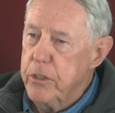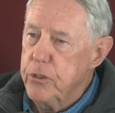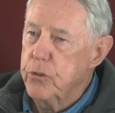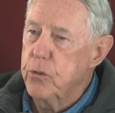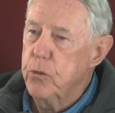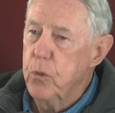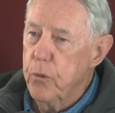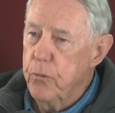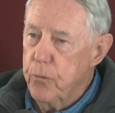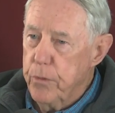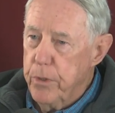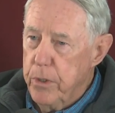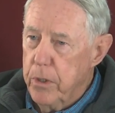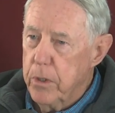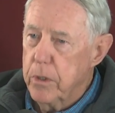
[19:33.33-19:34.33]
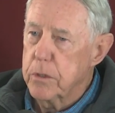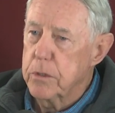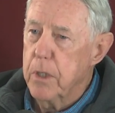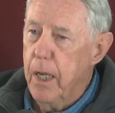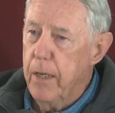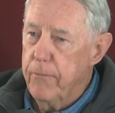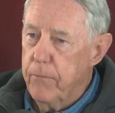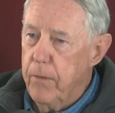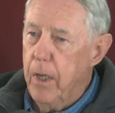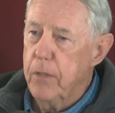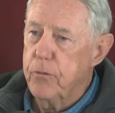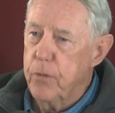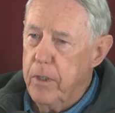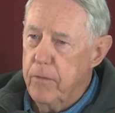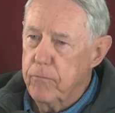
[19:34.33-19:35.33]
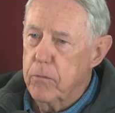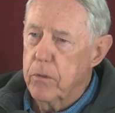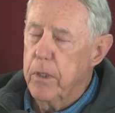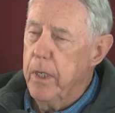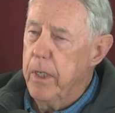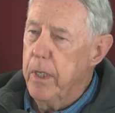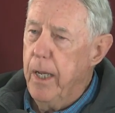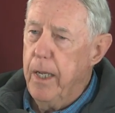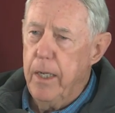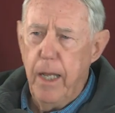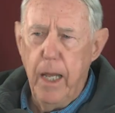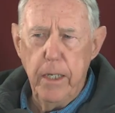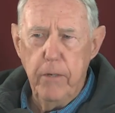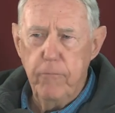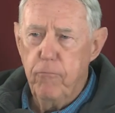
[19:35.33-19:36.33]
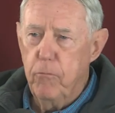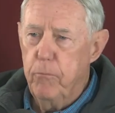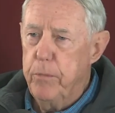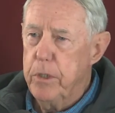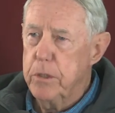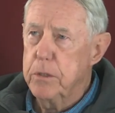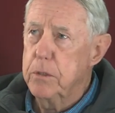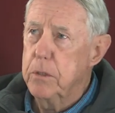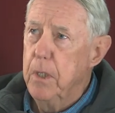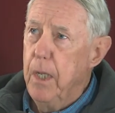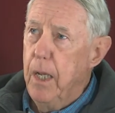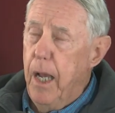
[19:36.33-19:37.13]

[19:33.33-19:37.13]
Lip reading: last 2 or 3 years. I traveled, and I never missed.